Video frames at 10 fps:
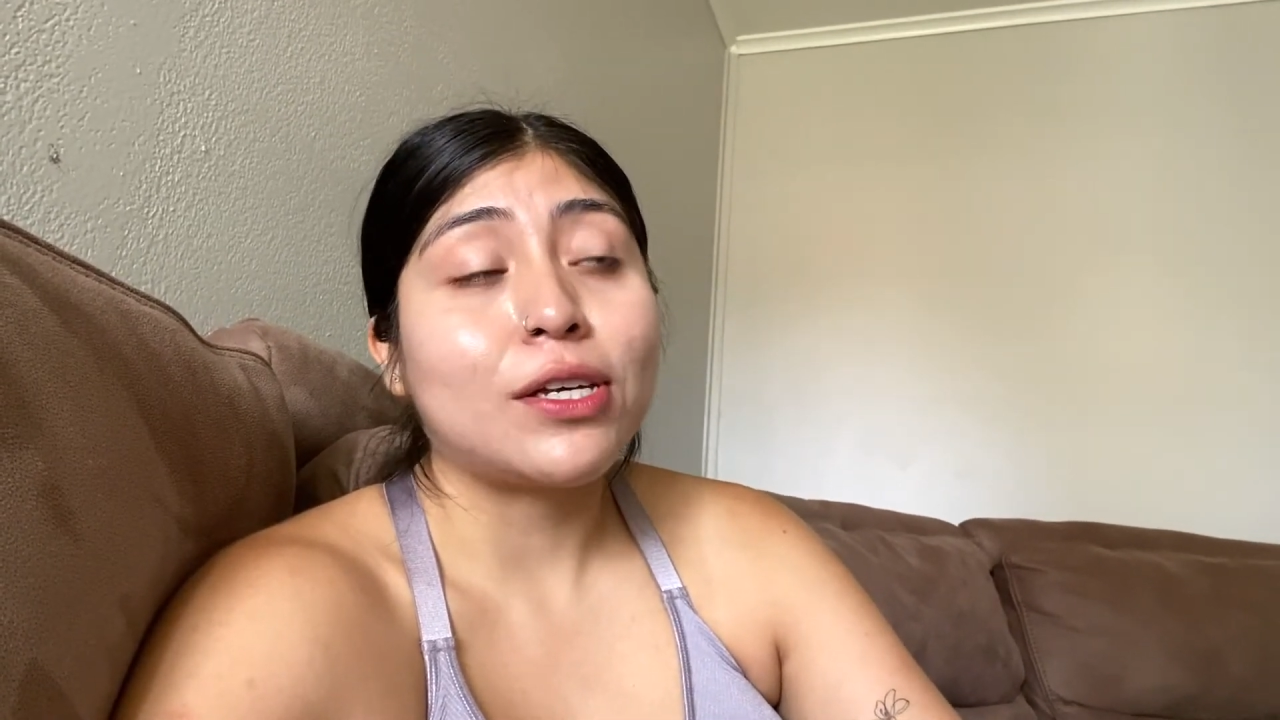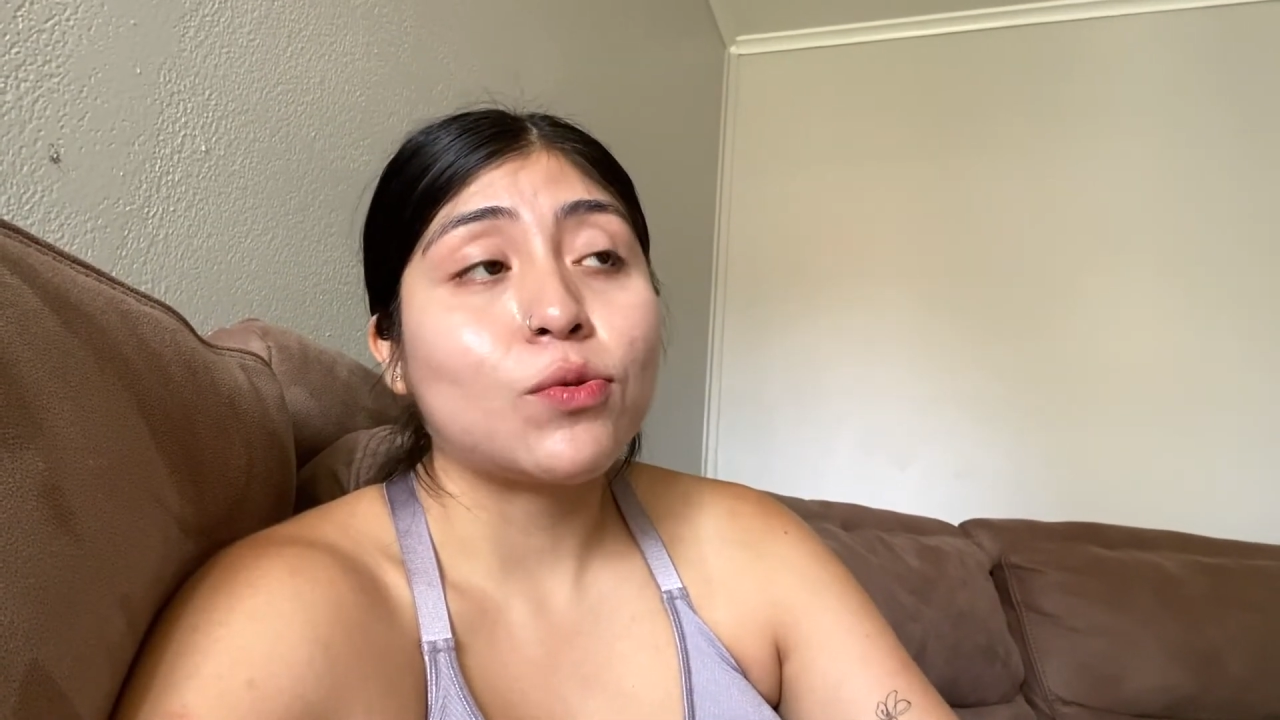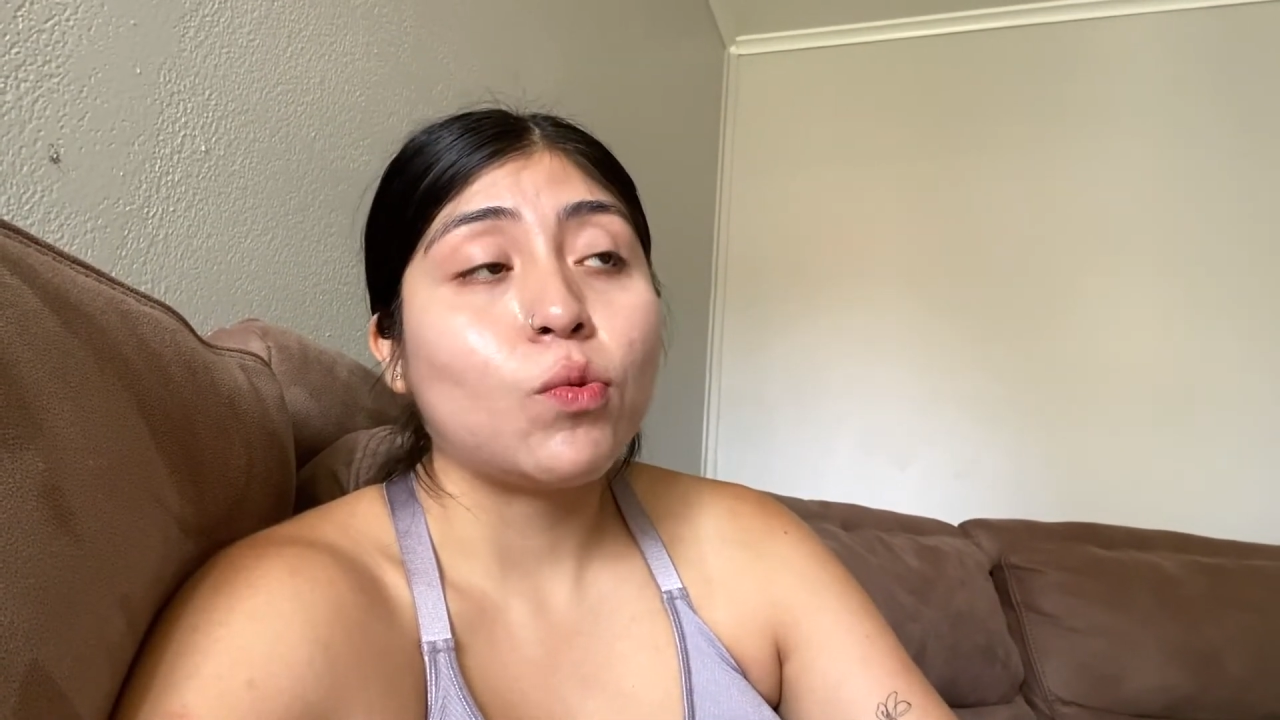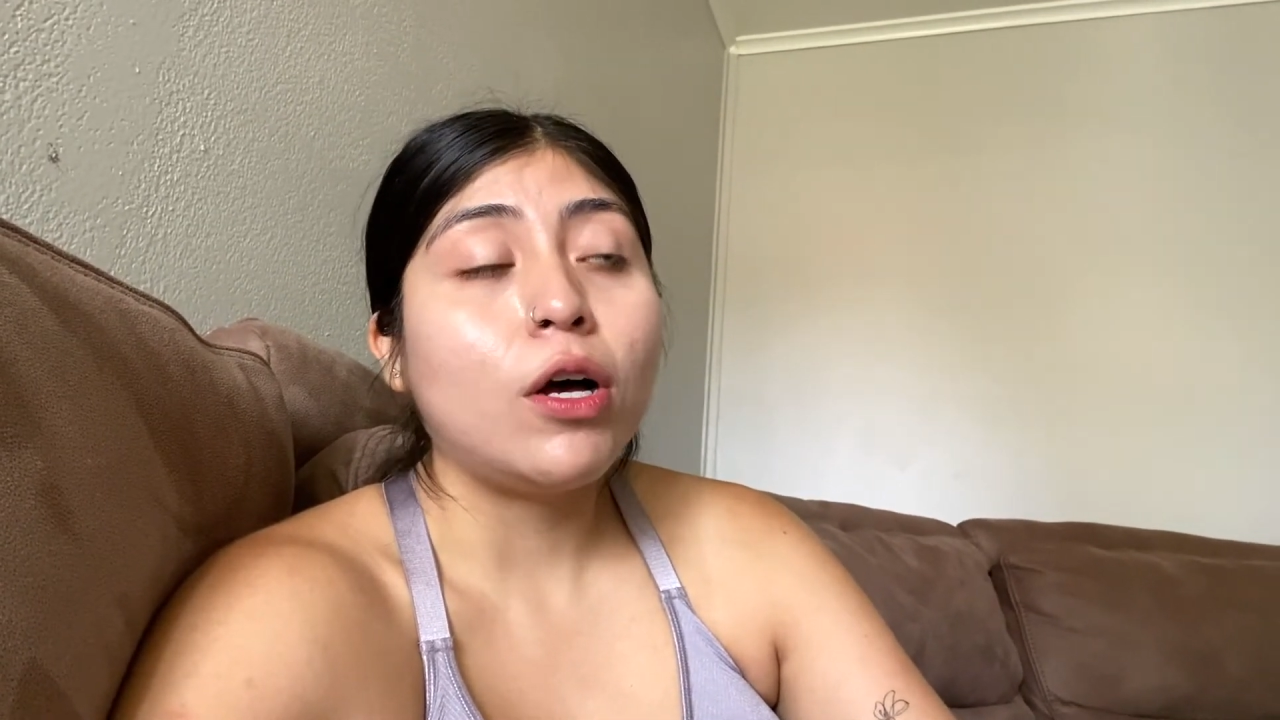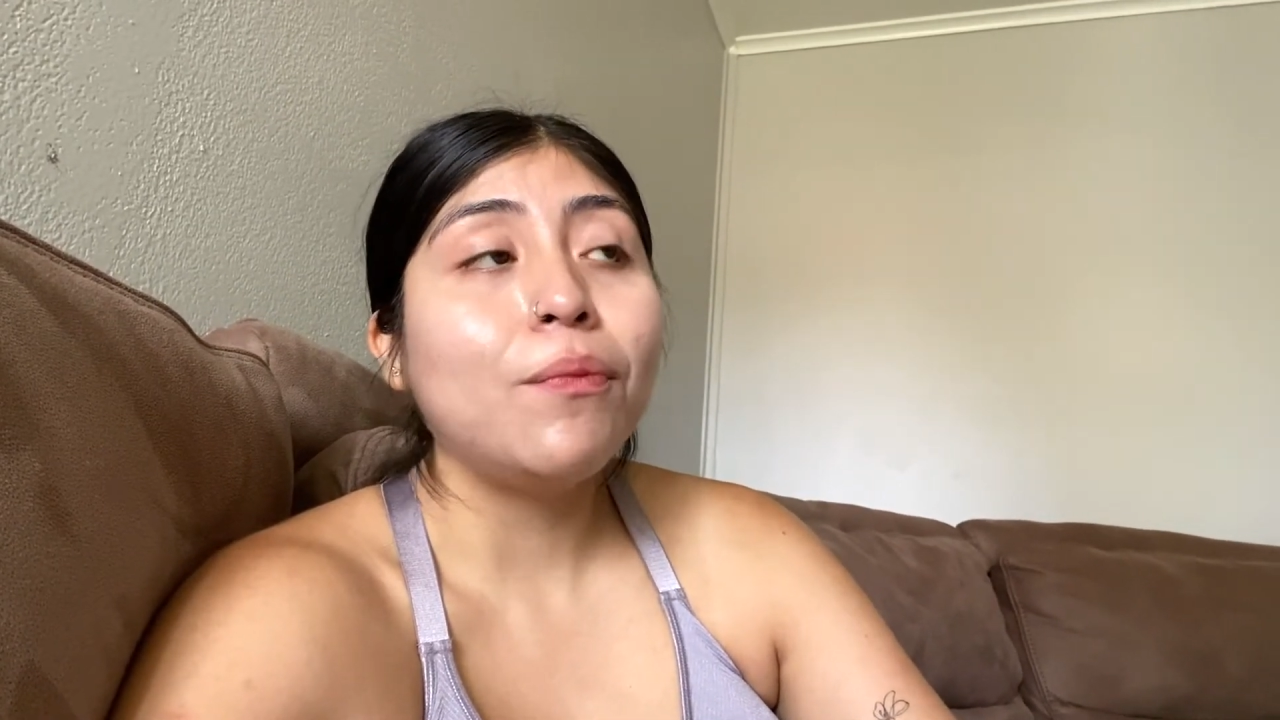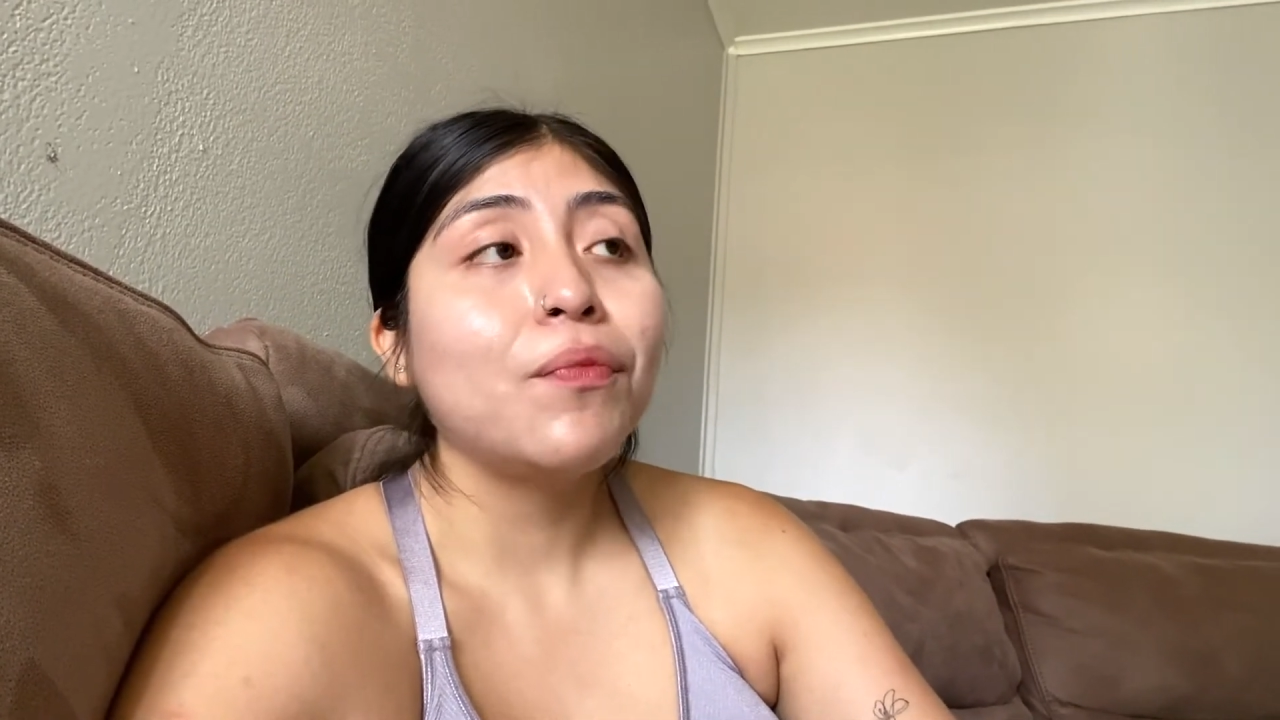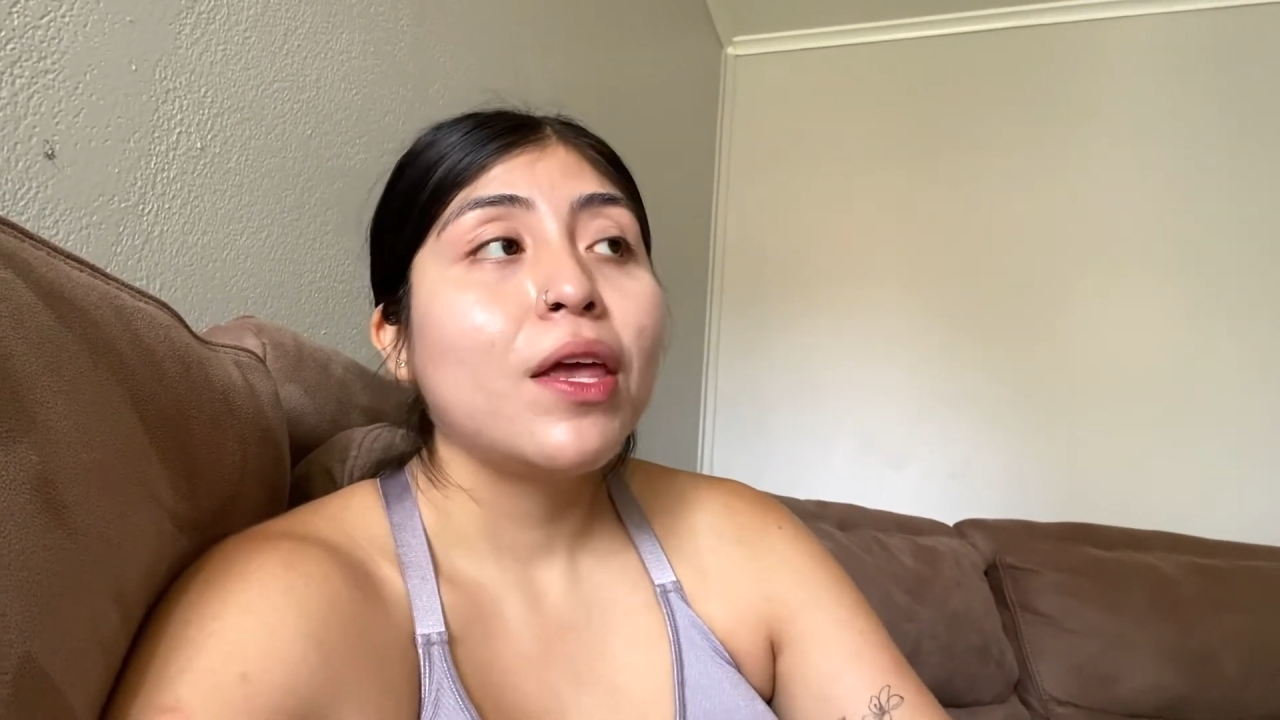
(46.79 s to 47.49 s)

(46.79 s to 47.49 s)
as well.